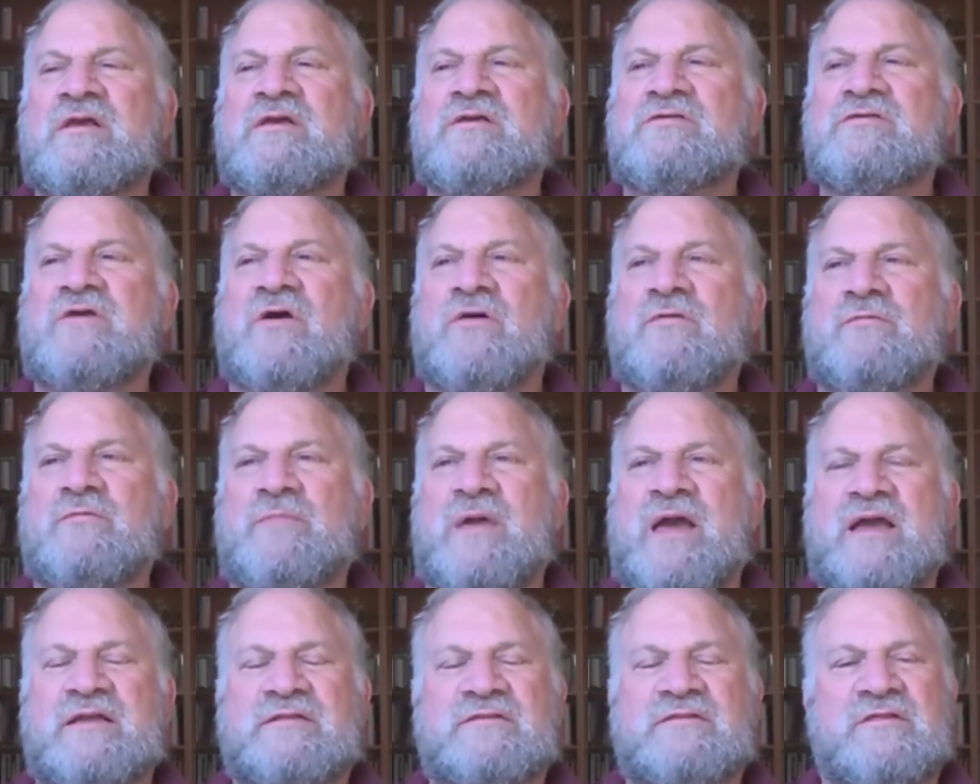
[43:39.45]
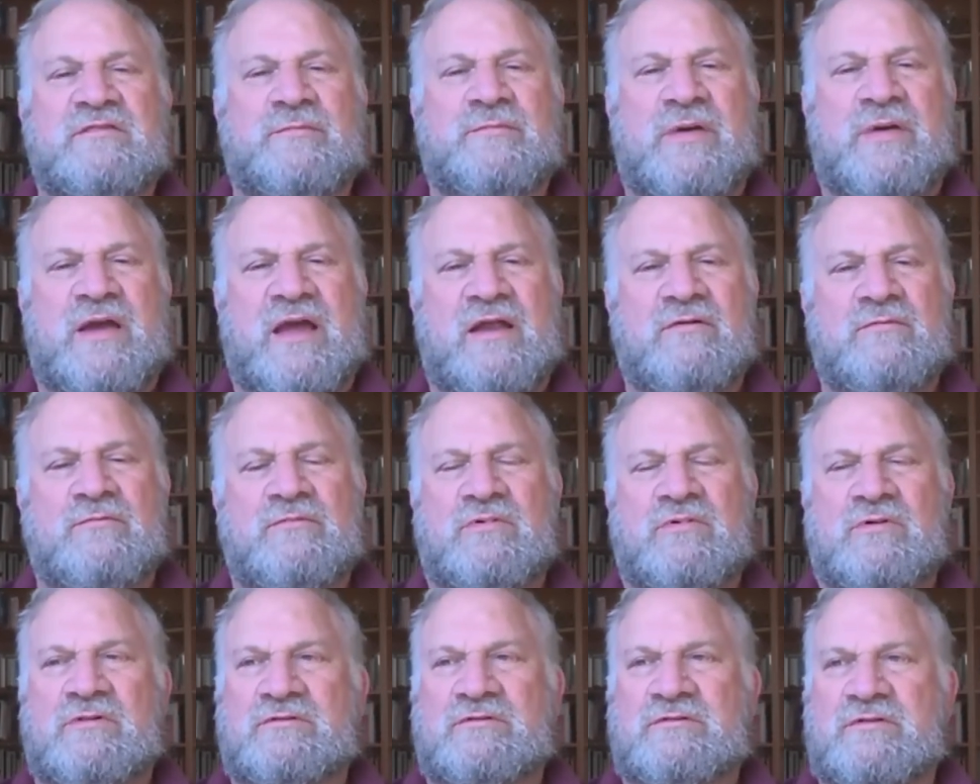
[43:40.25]
So back to the
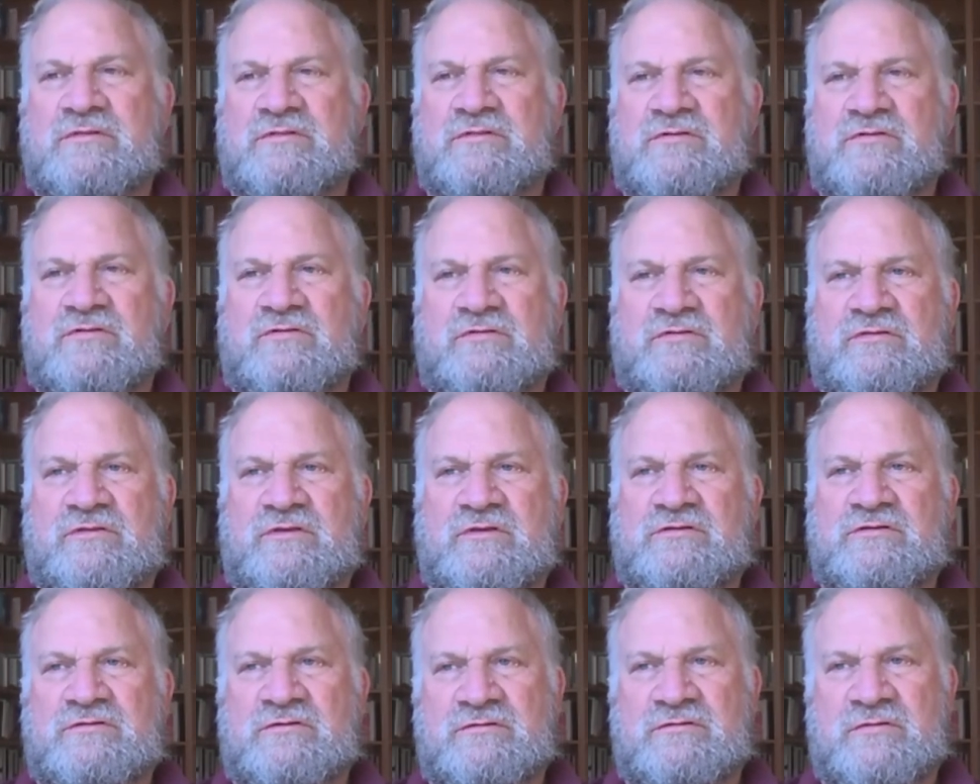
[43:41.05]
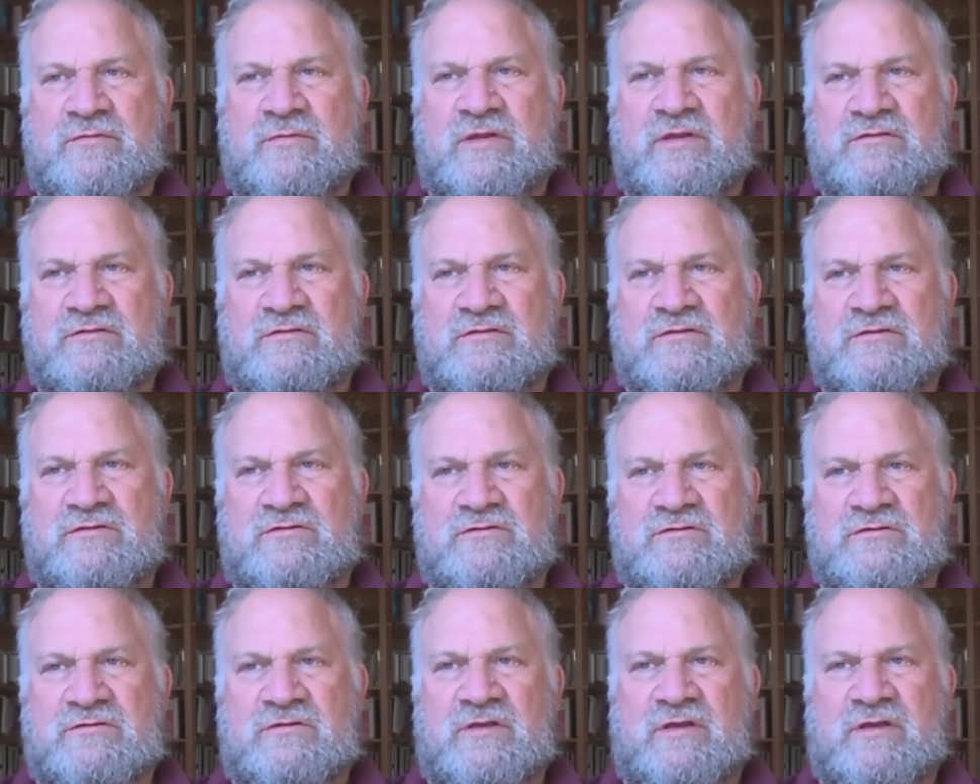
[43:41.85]
parable, to this Tibetan
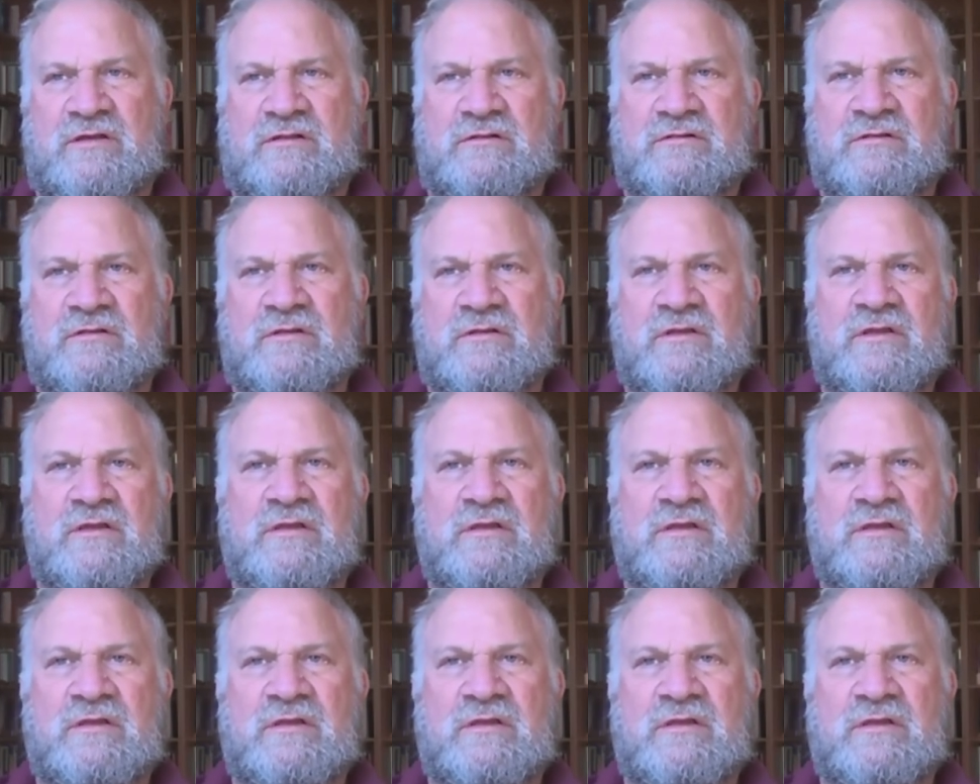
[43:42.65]
teaching tale.